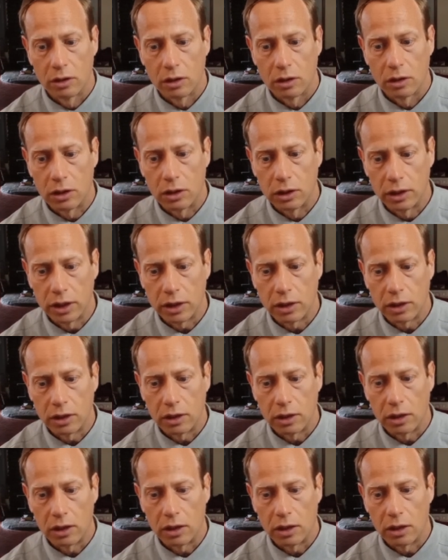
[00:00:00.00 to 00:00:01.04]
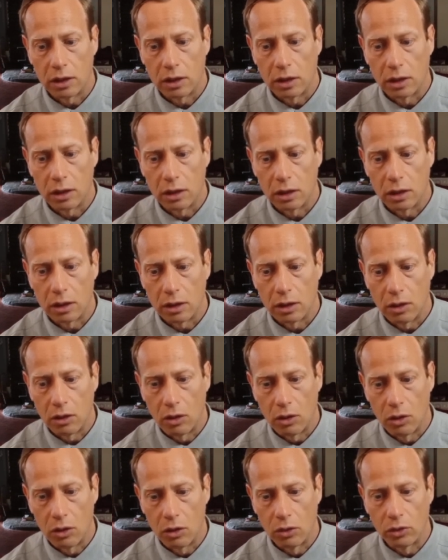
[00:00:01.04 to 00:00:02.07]
Click,
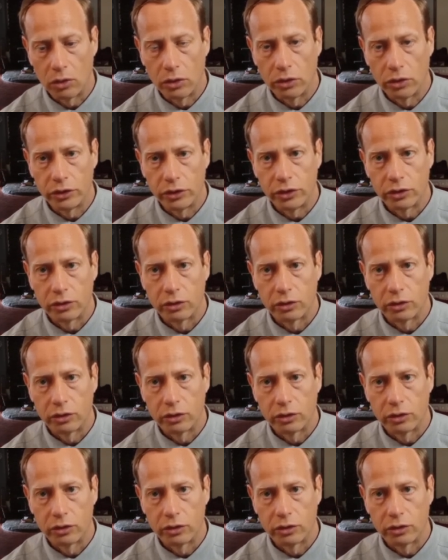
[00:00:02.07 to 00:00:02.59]
hold,